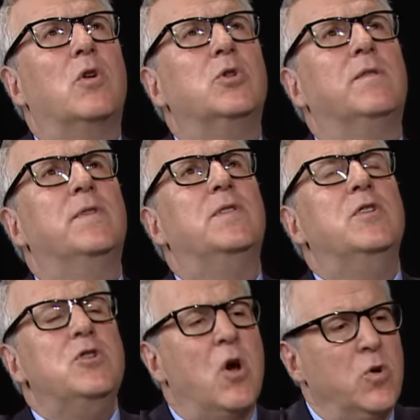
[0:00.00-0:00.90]
social,
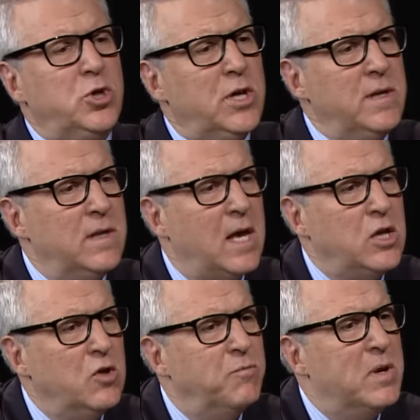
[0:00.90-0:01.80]
the notion
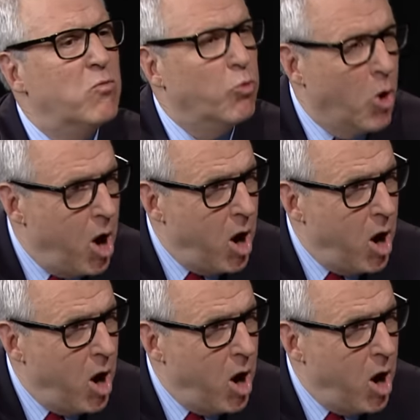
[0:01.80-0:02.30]
that you've been